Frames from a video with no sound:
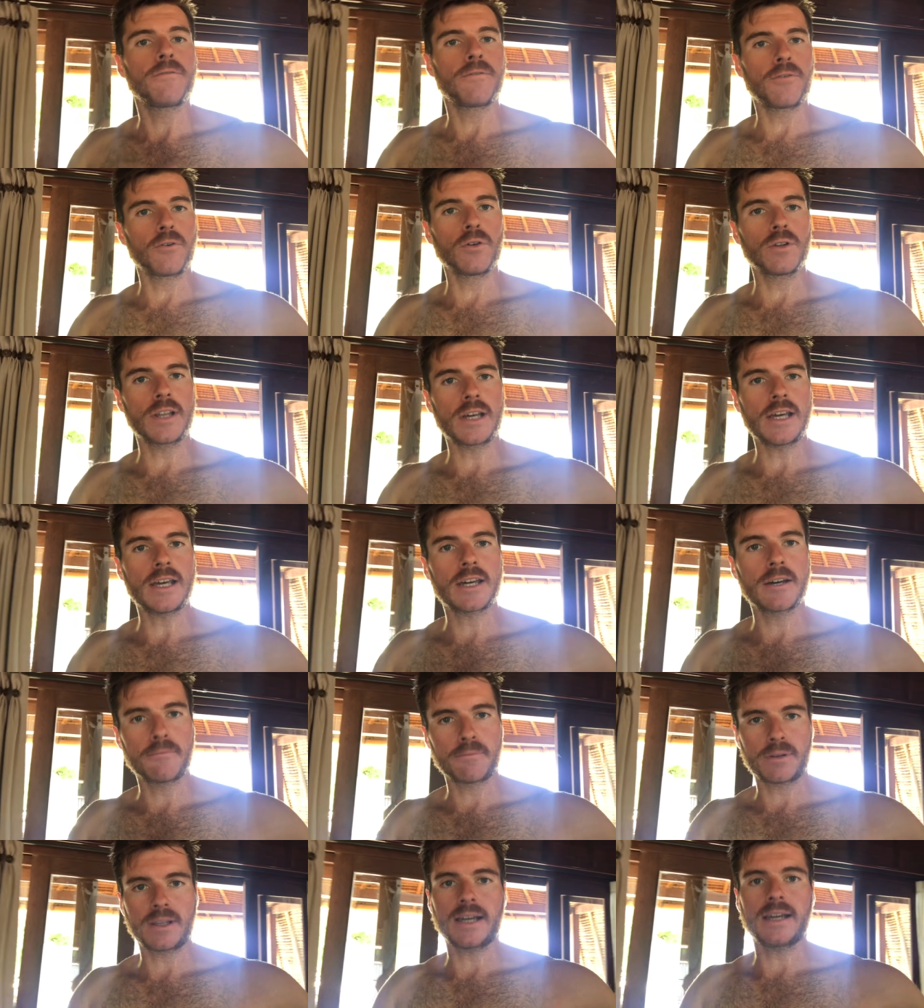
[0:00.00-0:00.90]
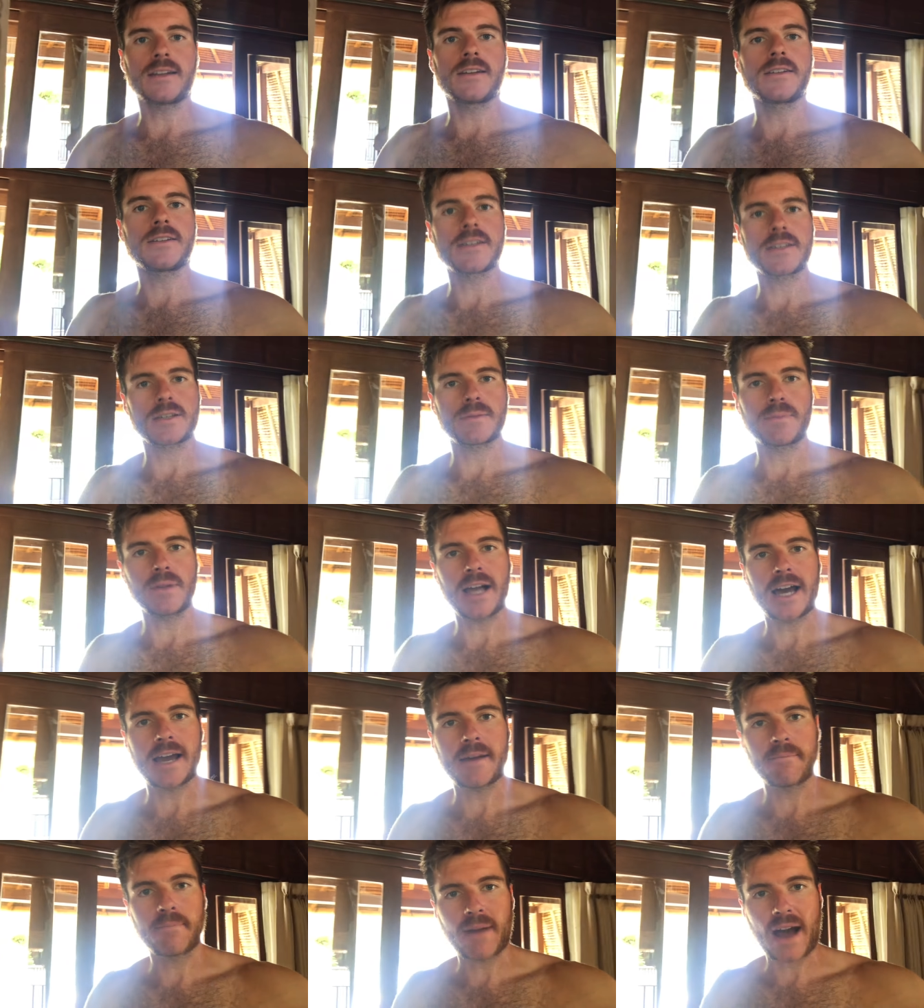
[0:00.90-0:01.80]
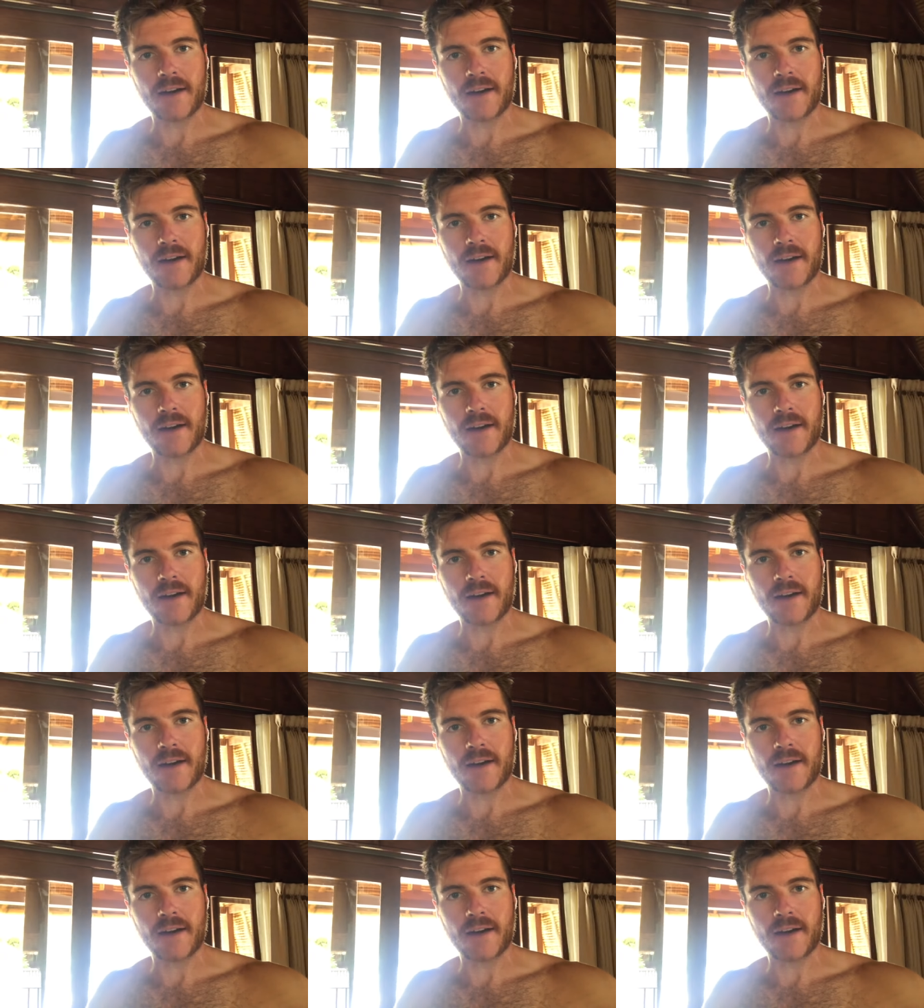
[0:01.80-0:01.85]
fully completed display